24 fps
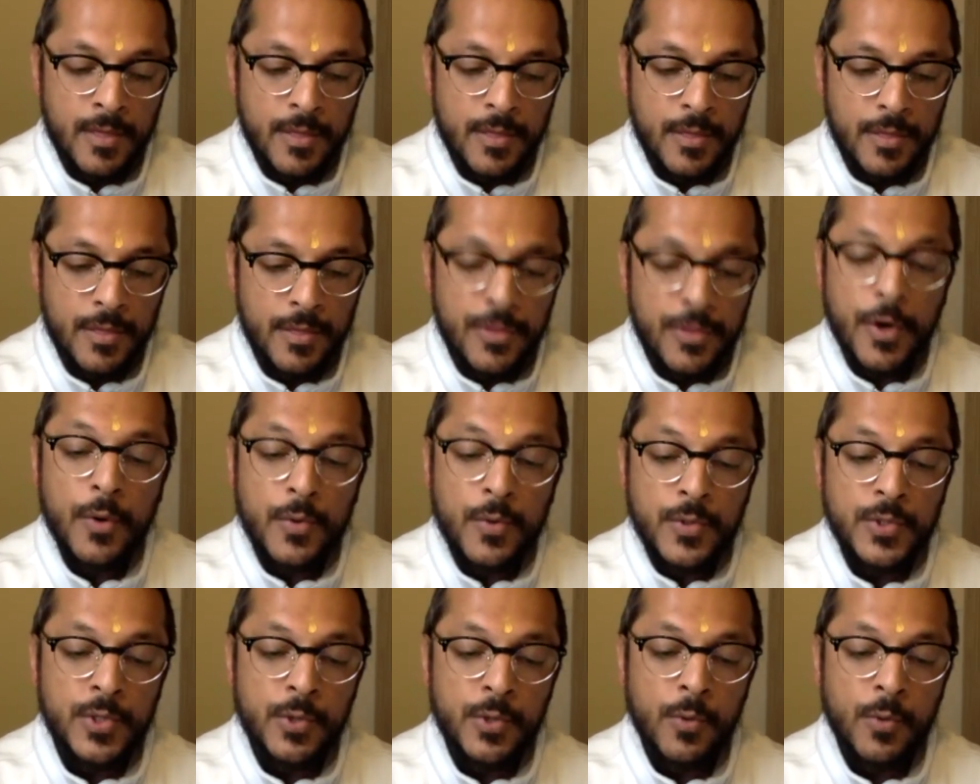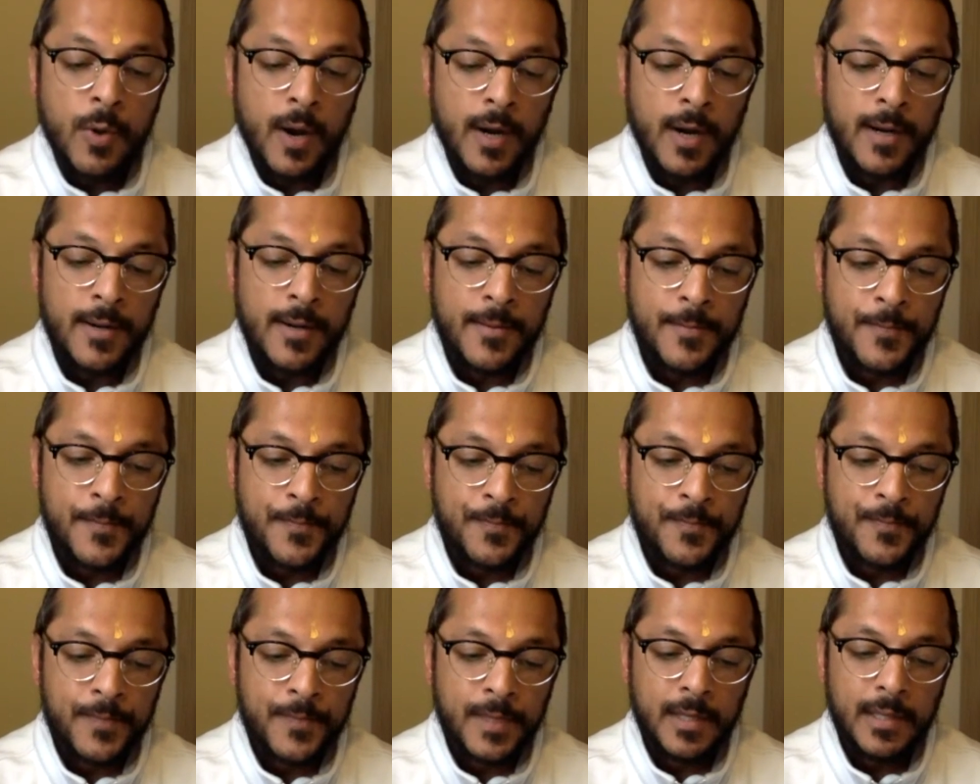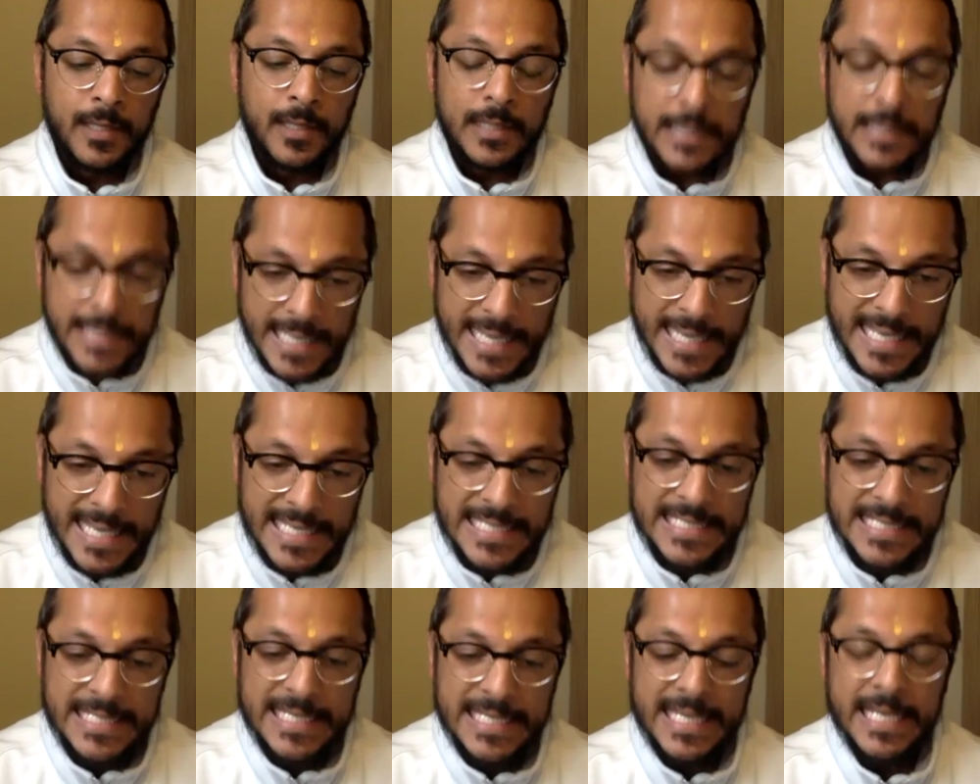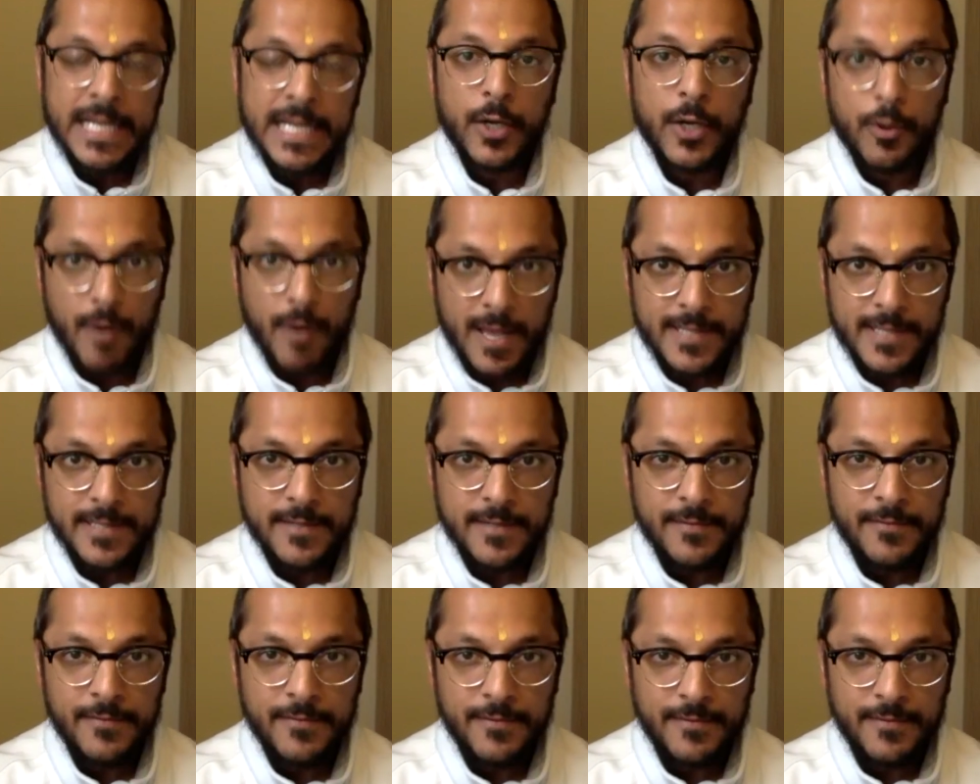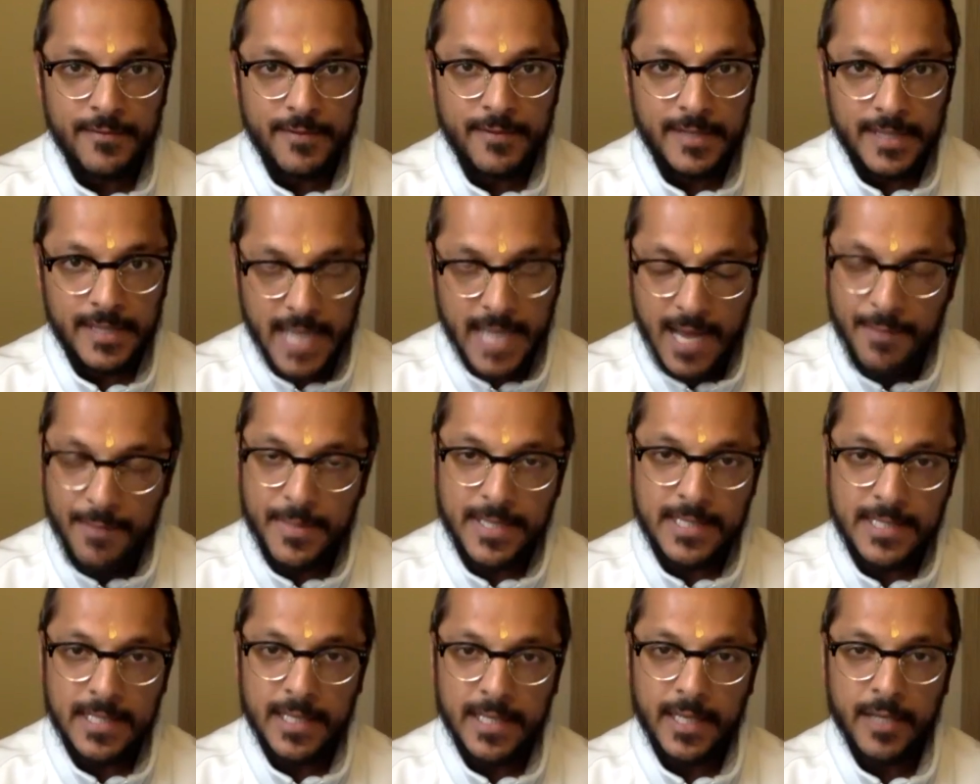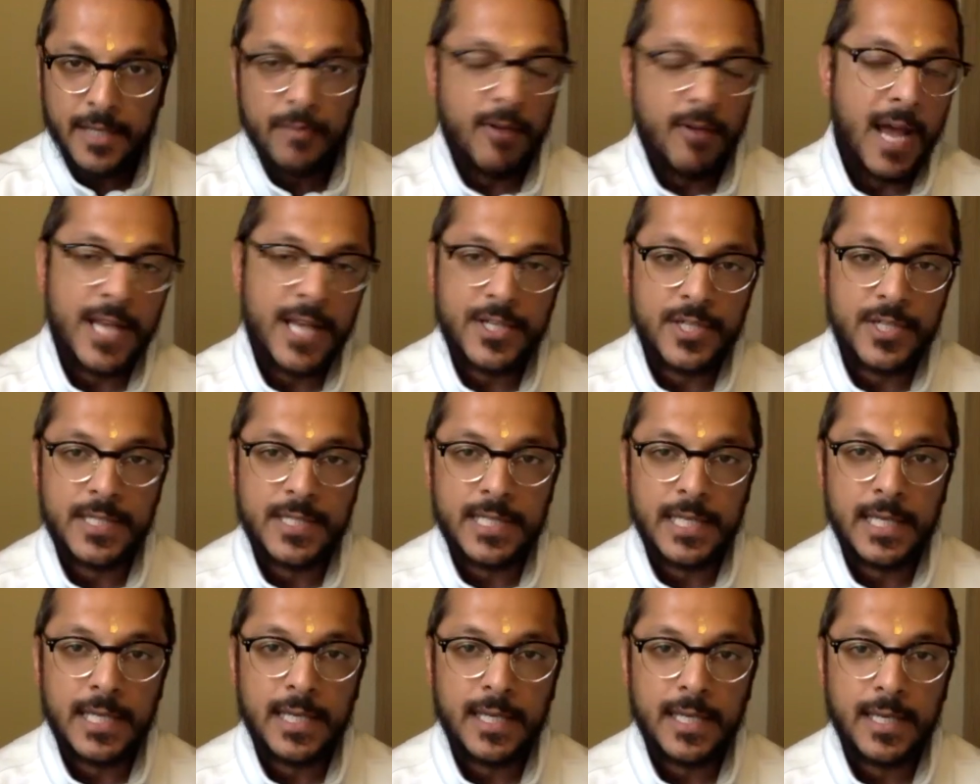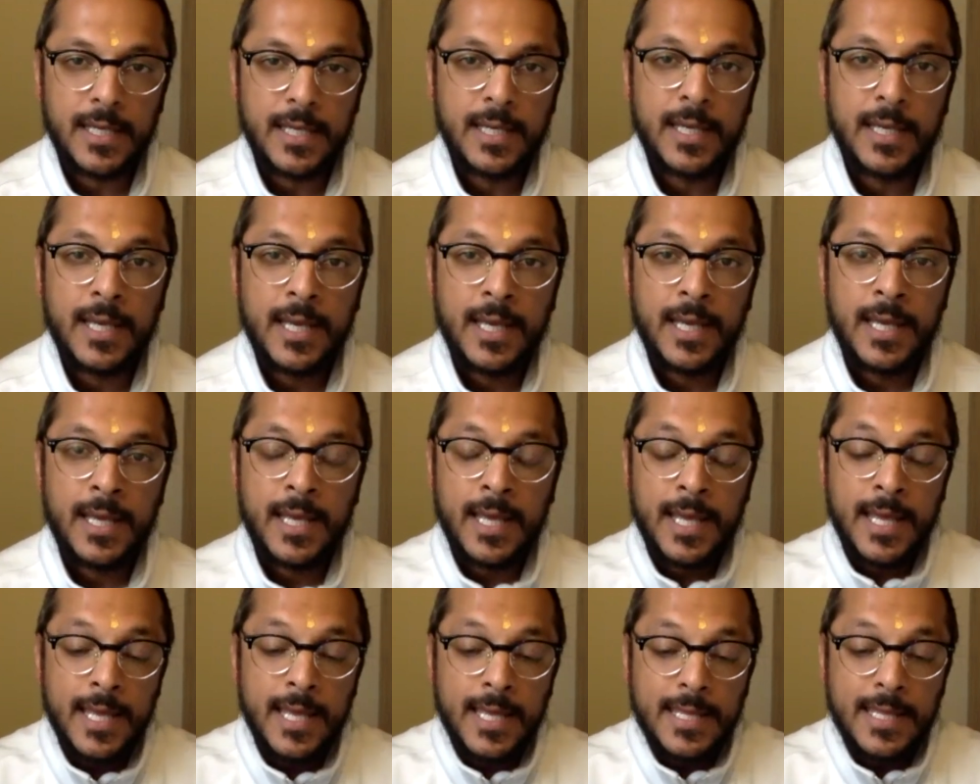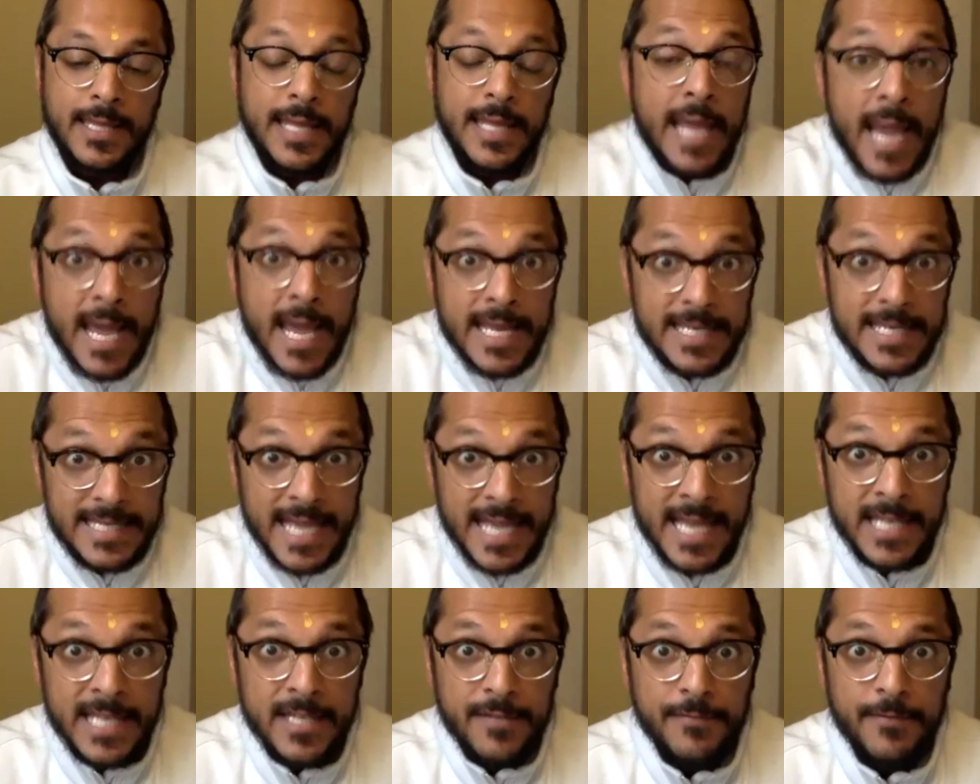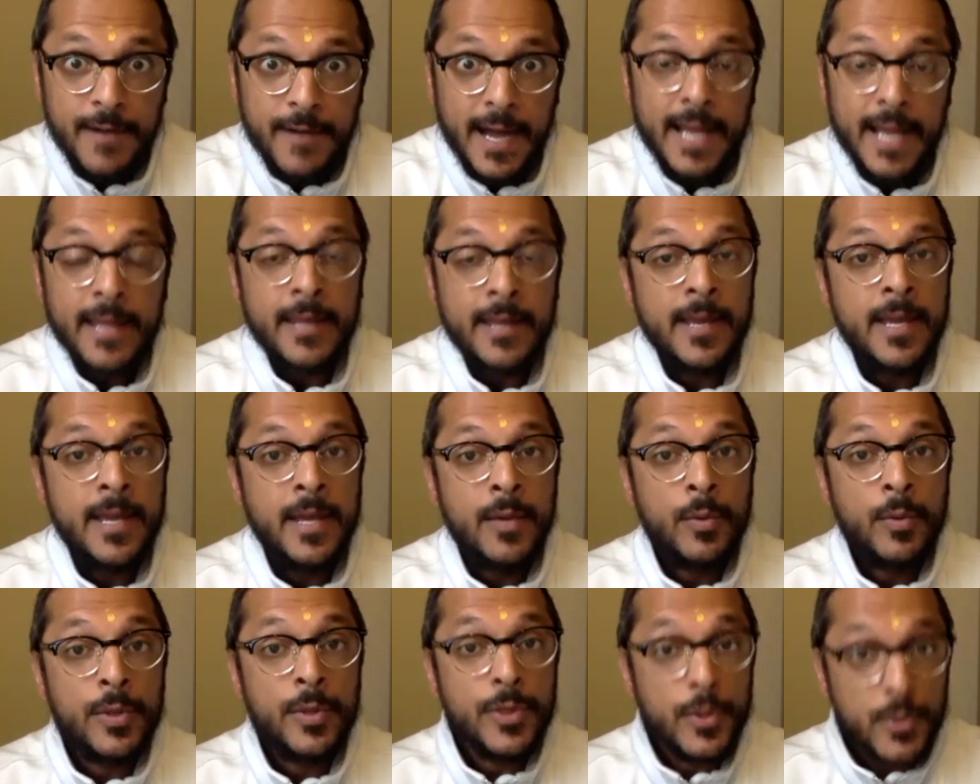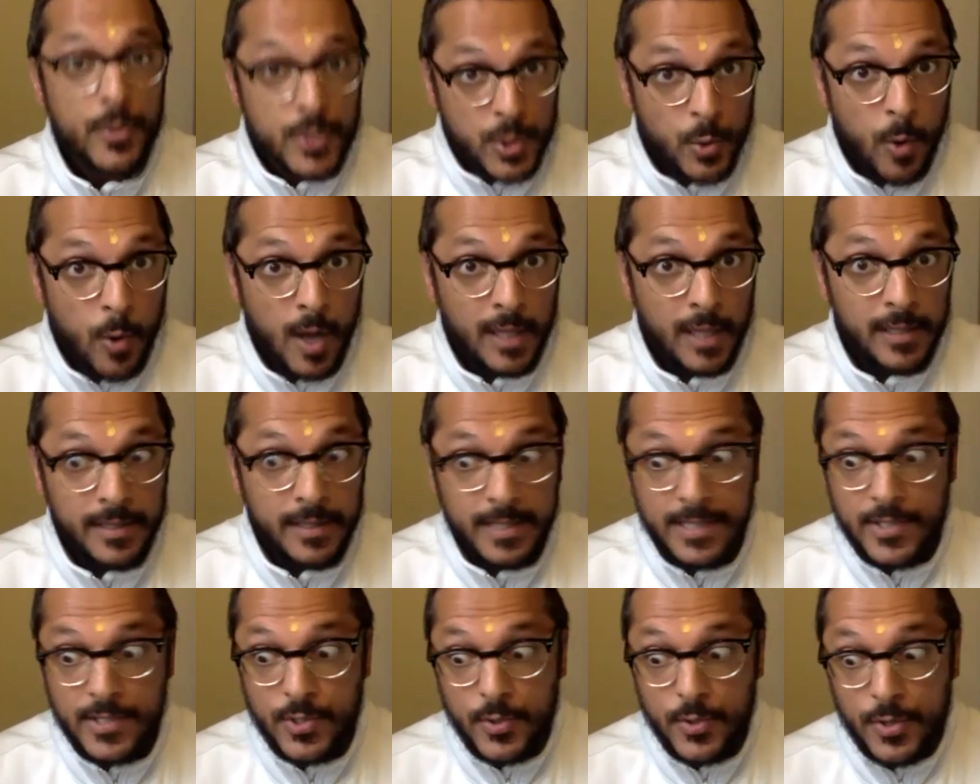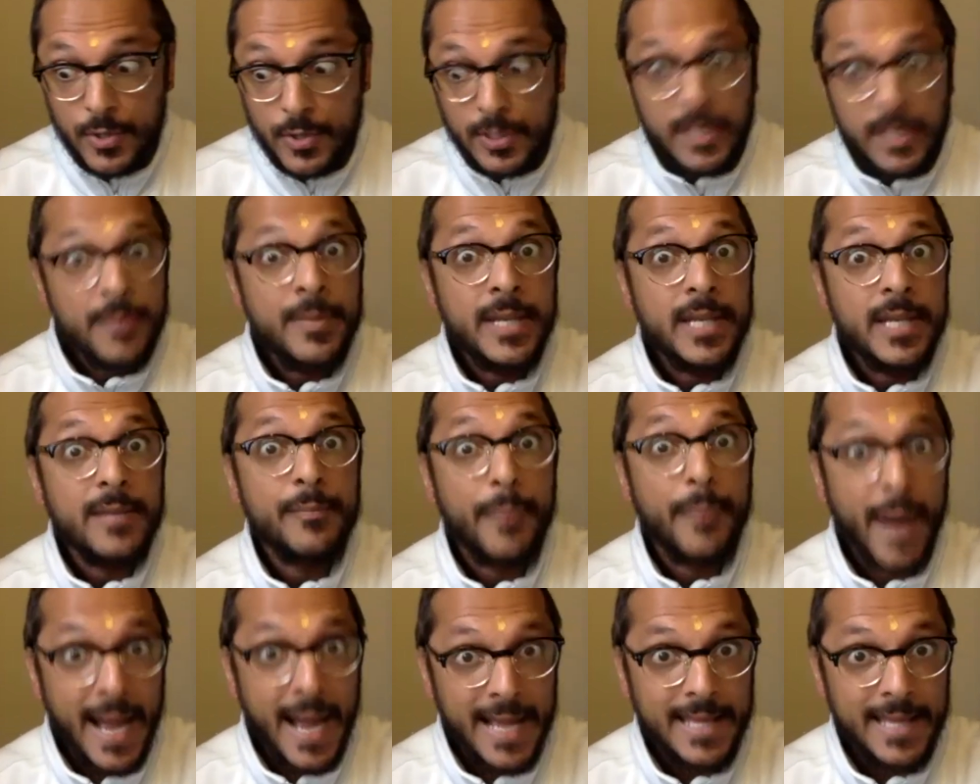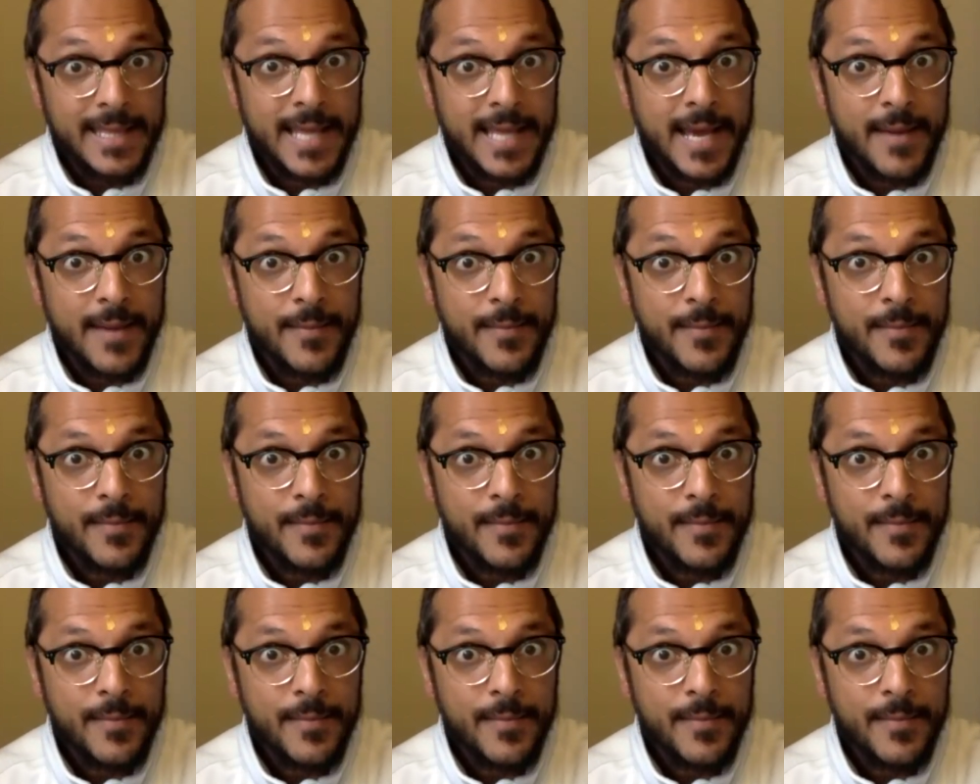Those who are lazy and aggressive, tamasic and rajasic, they identify with those qualities, so they're limited by them.